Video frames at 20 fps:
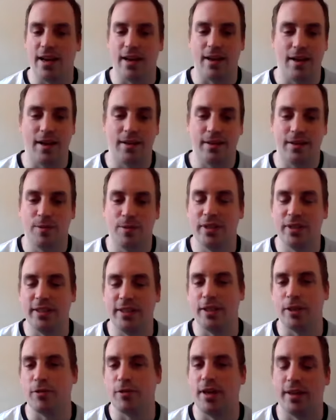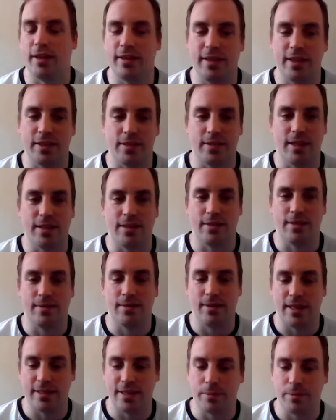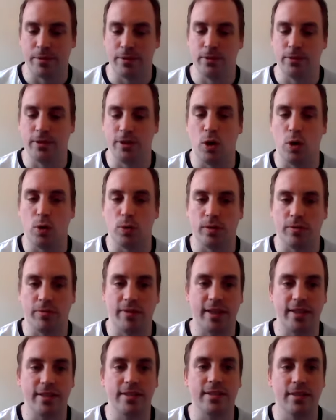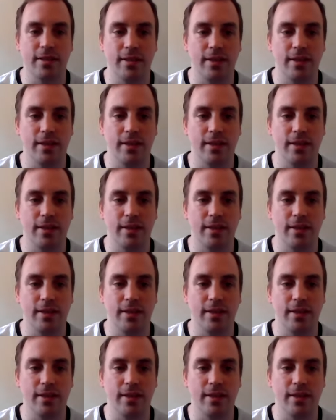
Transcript: Yeah, I completely agree. I think that's absolutely gold advice.